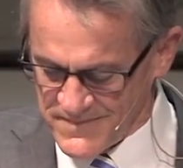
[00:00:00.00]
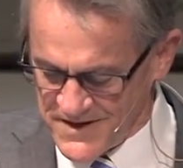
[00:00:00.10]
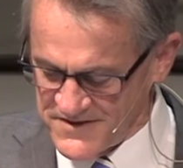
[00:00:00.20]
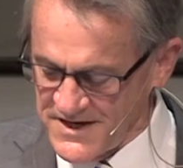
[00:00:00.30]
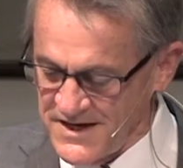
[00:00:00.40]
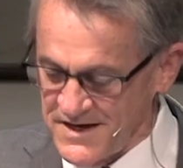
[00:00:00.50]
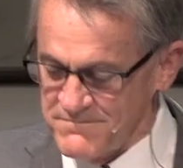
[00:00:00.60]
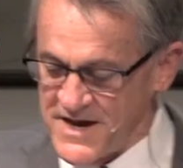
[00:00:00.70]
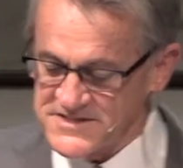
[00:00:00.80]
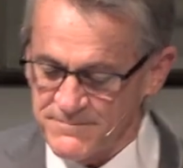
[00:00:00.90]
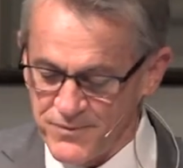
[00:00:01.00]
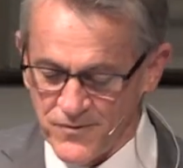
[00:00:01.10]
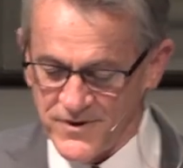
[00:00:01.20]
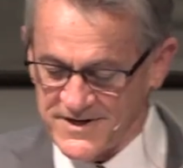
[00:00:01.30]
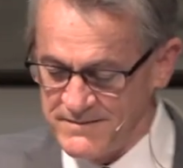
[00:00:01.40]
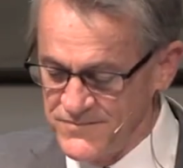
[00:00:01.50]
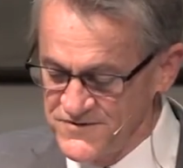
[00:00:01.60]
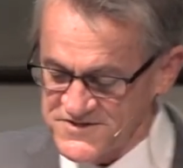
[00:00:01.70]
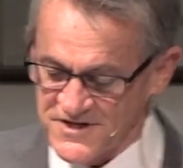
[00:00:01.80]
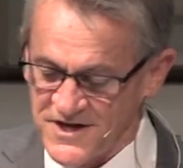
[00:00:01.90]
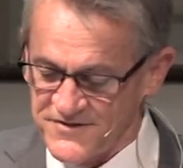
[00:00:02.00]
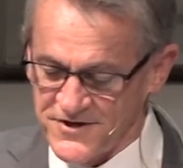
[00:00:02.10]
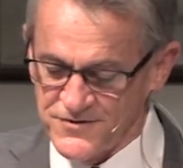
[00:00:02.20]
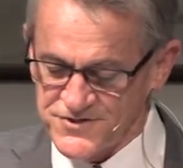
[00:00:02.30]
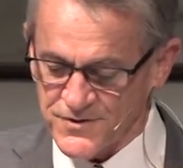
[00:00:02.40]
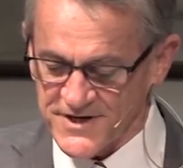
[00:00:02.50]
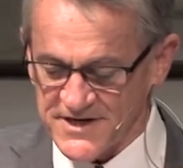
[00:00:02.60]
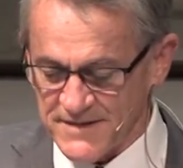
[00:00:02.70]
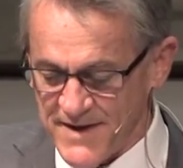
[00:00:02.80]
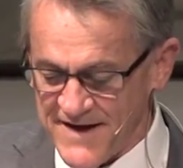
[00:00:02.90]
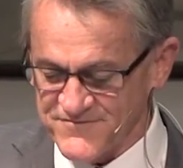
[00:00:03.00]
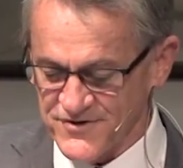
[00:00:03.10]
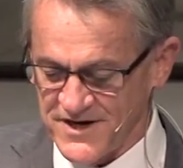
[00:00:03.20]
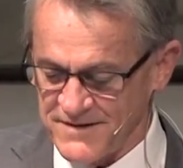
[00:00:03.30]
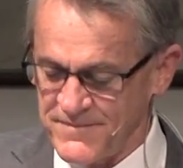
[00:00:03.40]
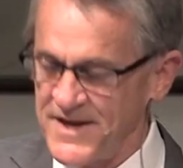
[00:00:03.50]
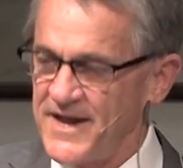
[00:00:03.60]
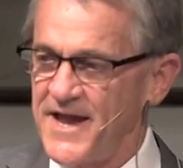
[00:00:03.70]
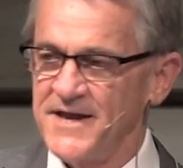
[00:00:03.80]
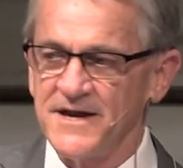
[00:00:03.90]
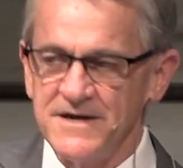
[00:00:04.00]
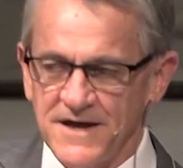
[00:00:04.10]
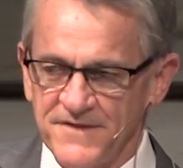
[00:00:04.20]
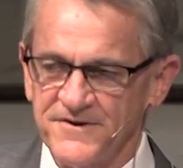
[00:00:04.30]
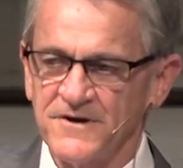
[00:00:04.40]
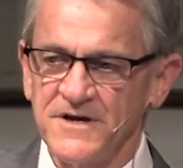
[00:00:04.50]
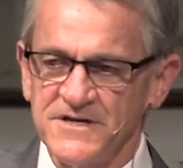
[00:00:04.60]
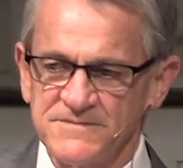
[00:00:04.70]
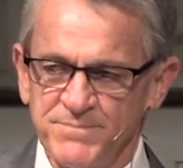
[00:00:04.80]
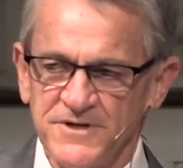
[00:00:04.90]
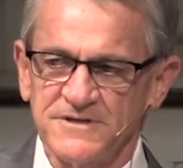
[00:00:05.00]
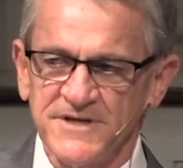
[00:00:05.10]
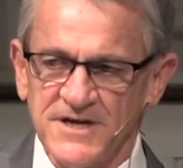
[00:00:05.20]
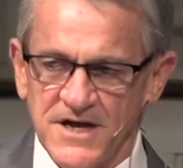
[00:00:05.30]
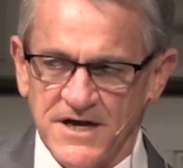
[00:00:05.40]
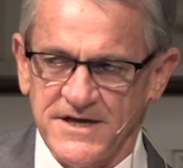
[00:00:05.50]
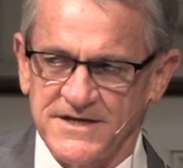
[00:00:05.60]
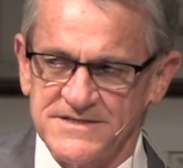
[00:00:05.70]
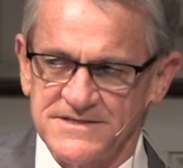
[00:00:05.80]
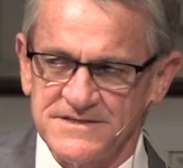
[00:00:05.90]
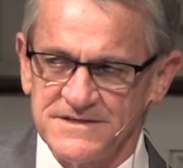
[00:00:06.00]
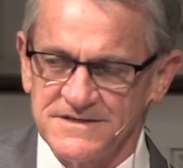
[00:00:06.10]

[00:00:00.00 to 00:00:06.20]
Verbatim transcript: And then he makes a point. He moves to those who are going to come after him, and another is building on it.